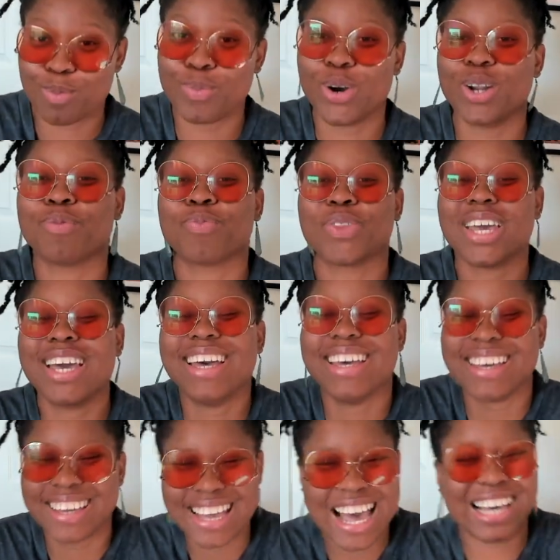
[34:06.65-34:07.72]
But
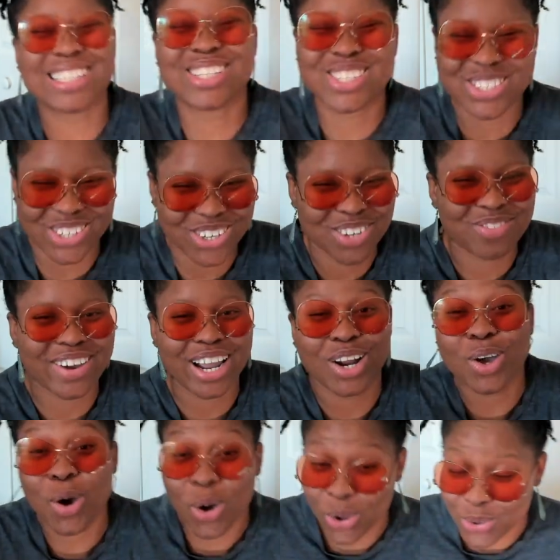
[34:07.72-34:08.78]
as a
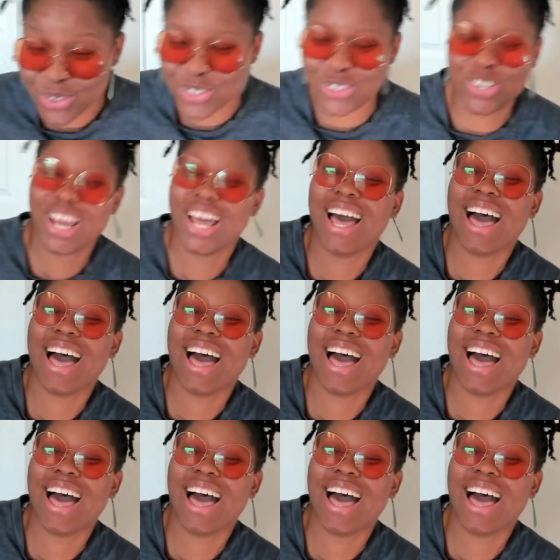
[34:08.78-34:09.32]
certified coach,